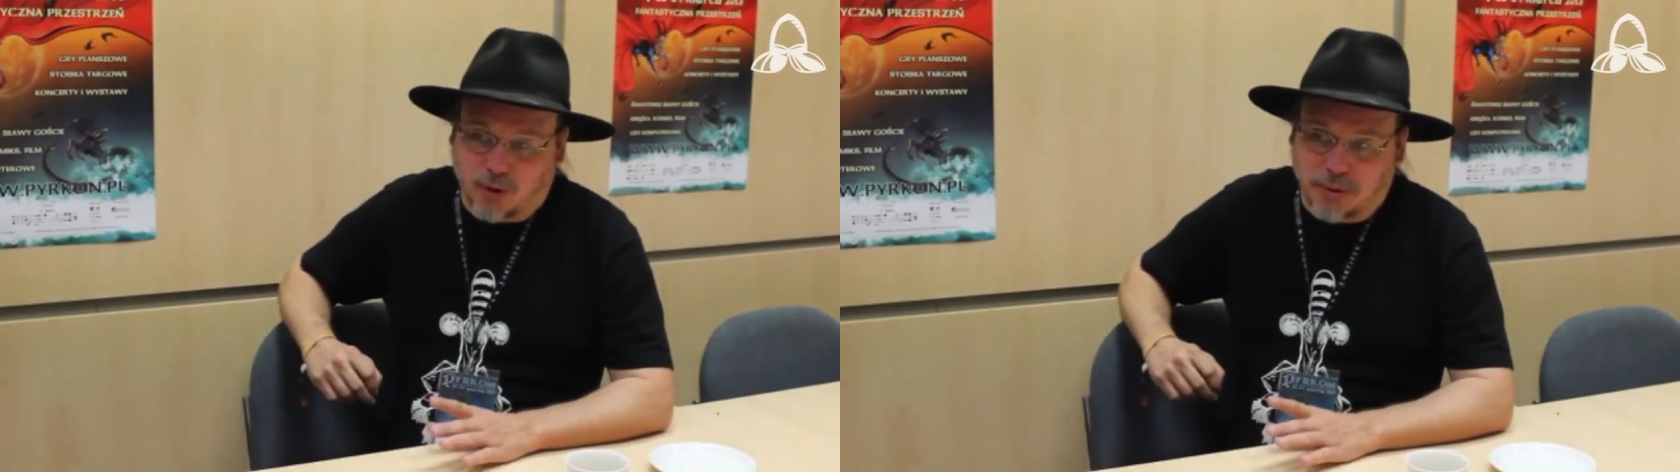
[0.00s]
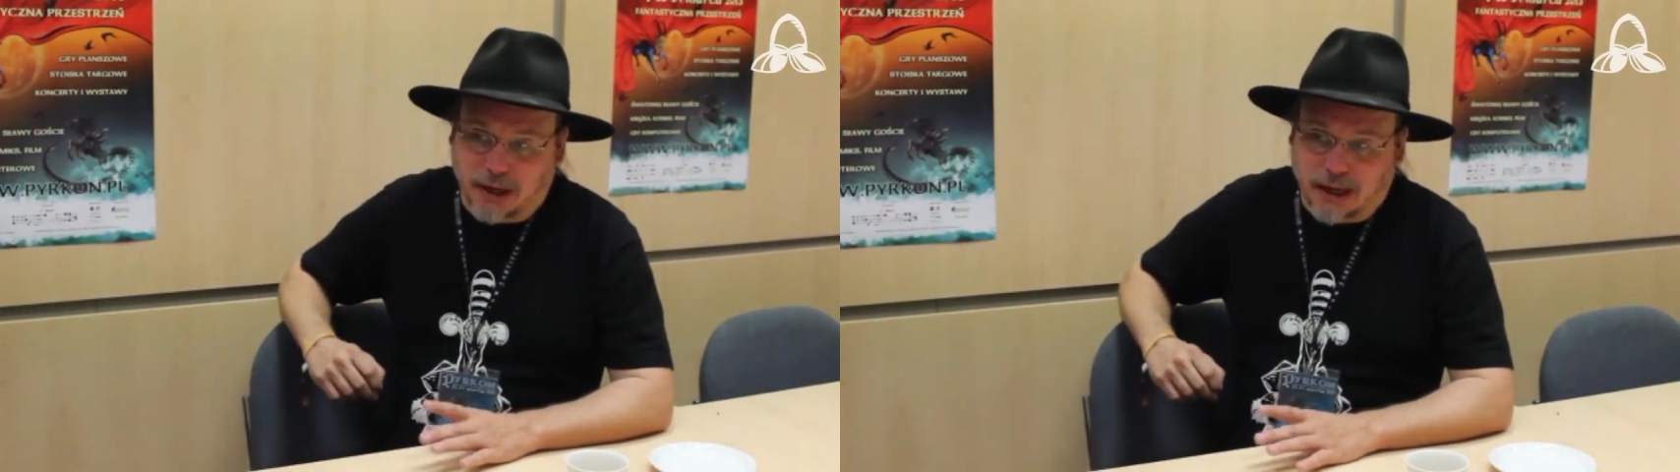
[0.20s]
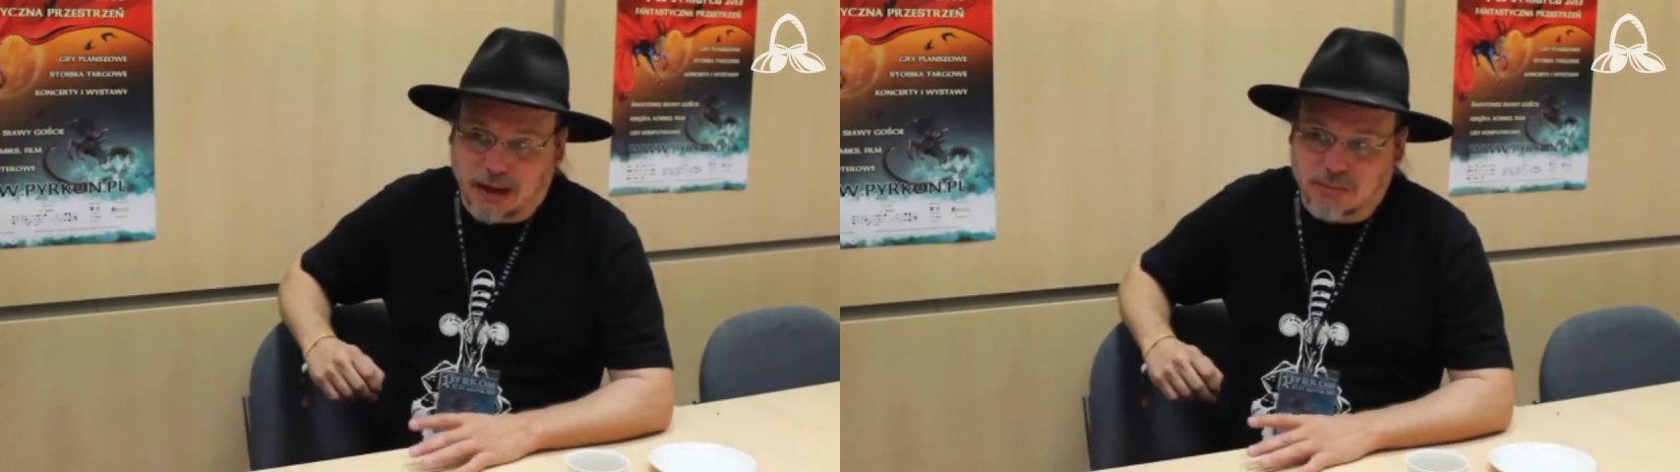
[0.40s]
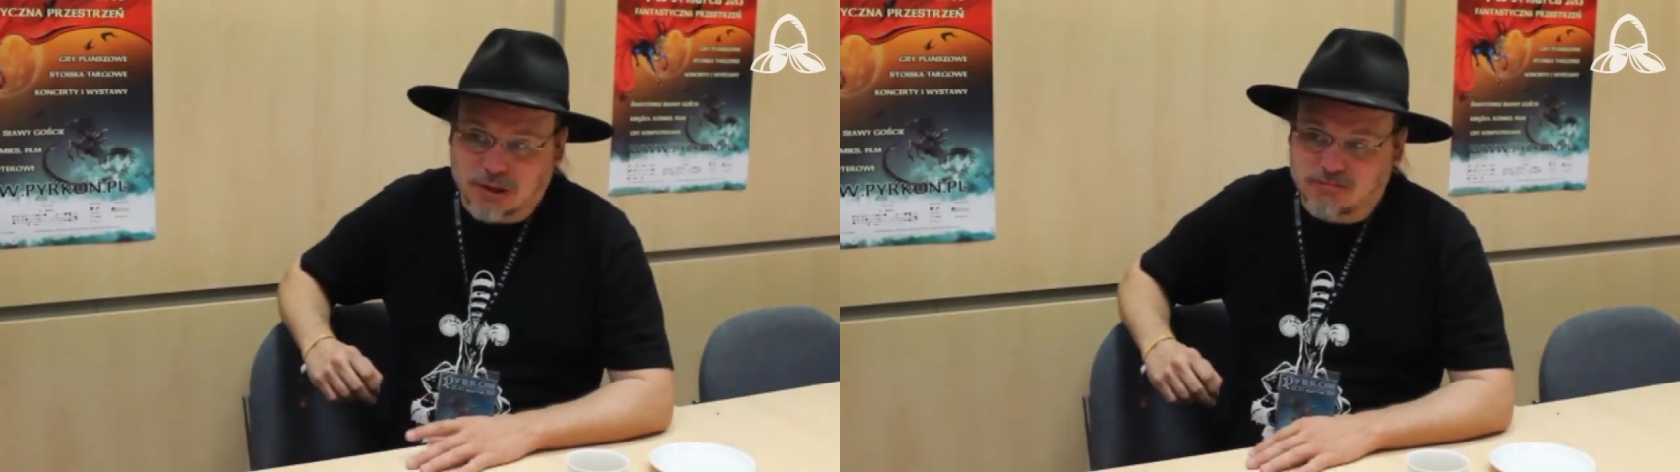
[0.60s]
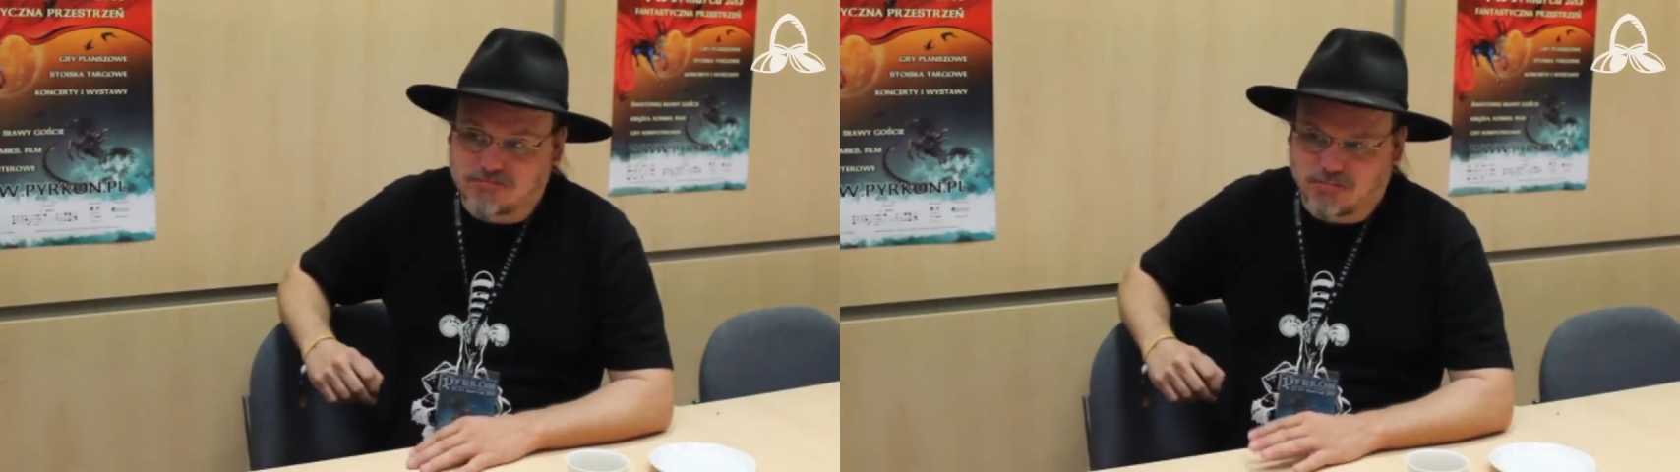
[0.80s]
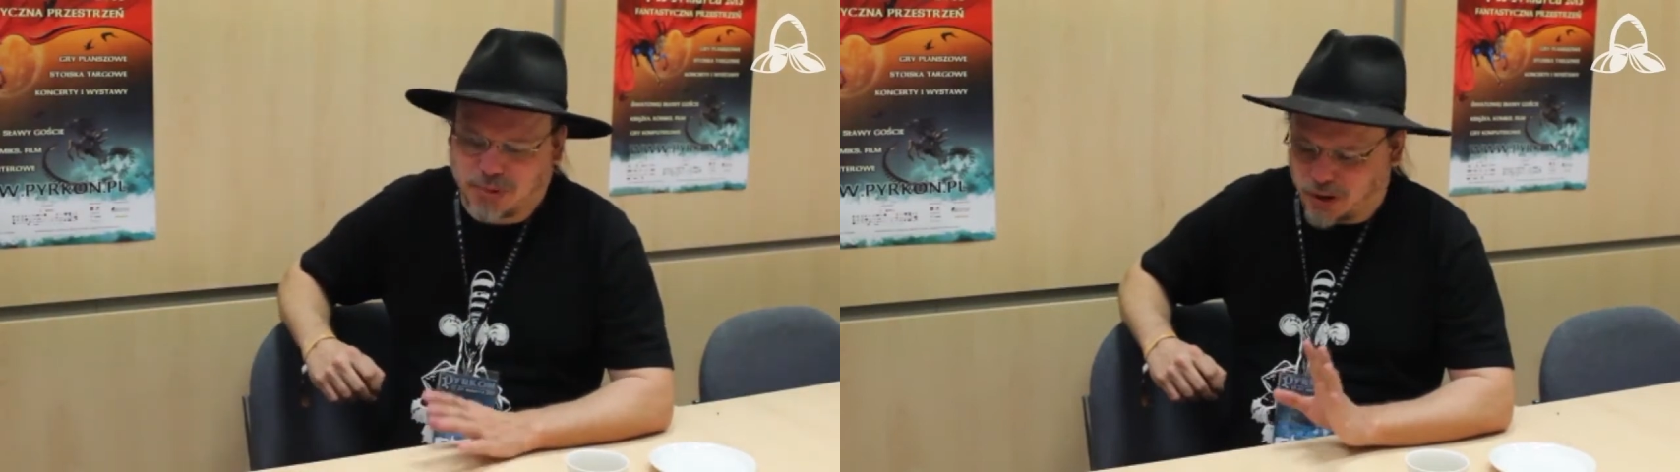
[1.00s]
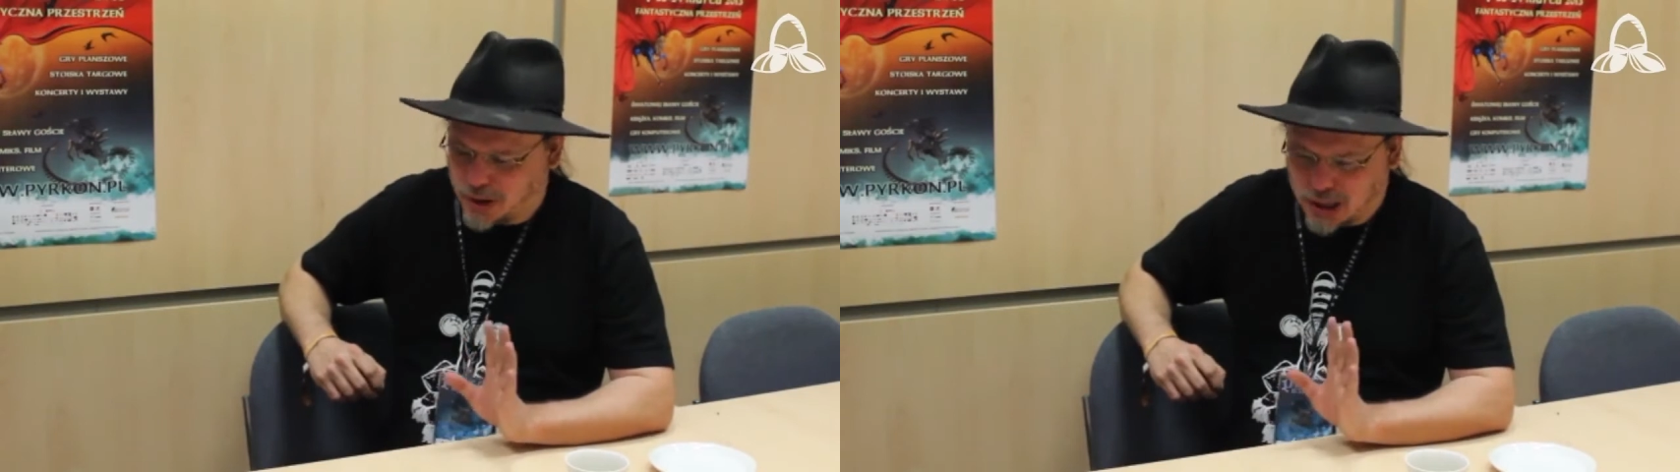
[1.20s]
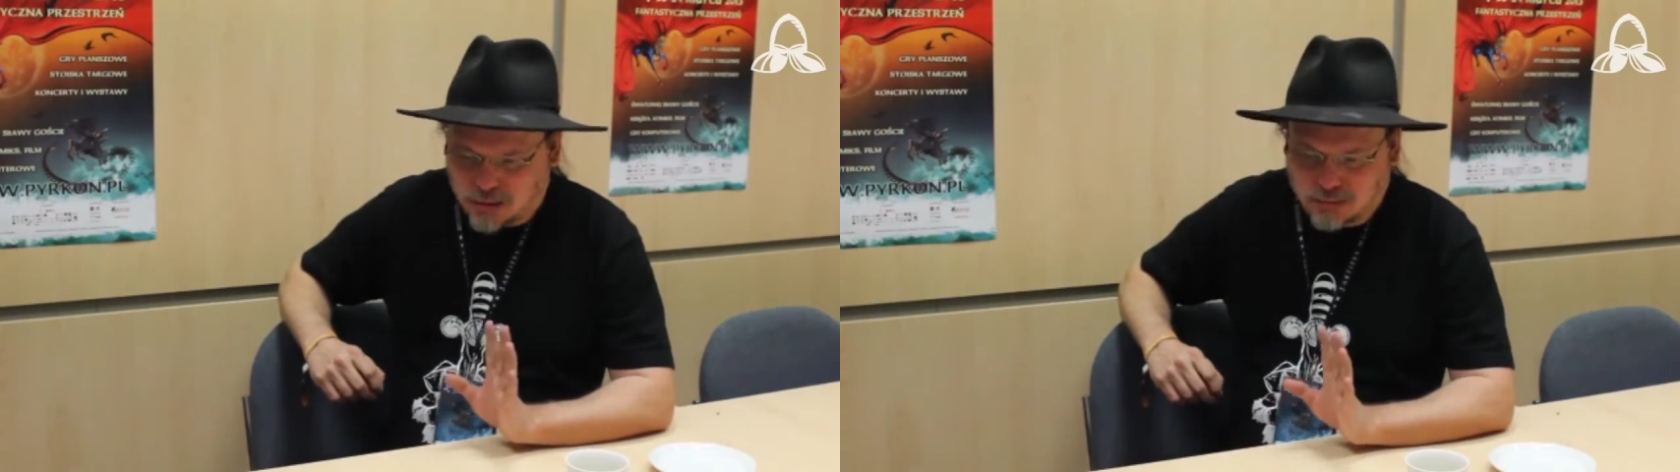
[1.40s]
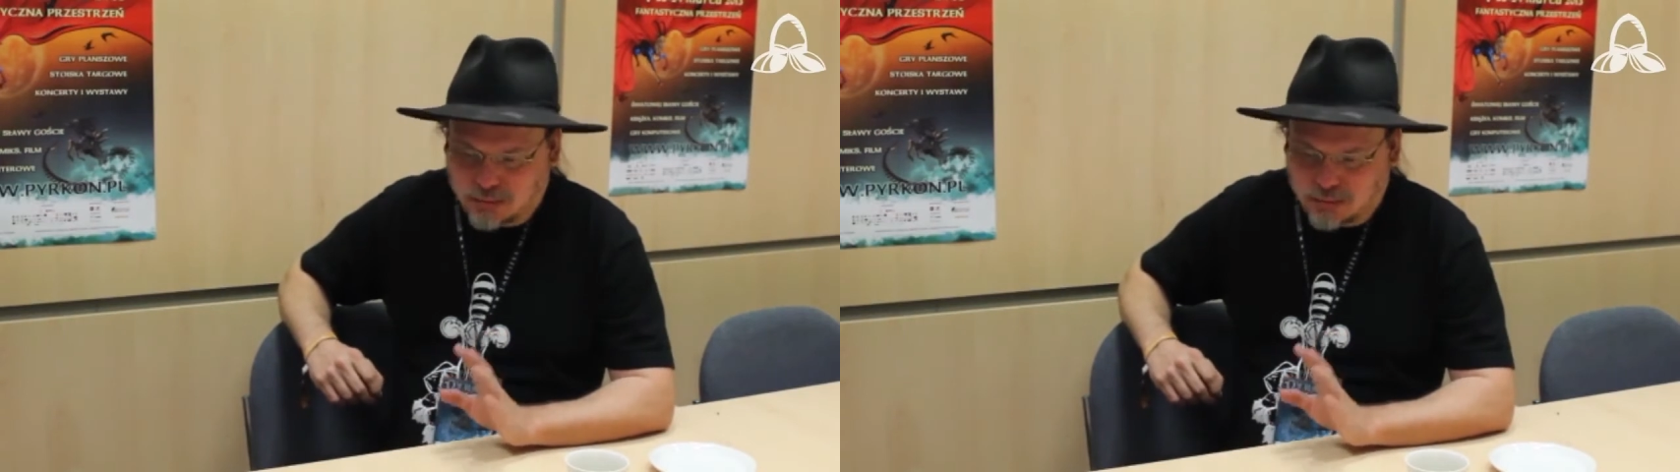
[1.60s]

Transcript: role-playing games, period.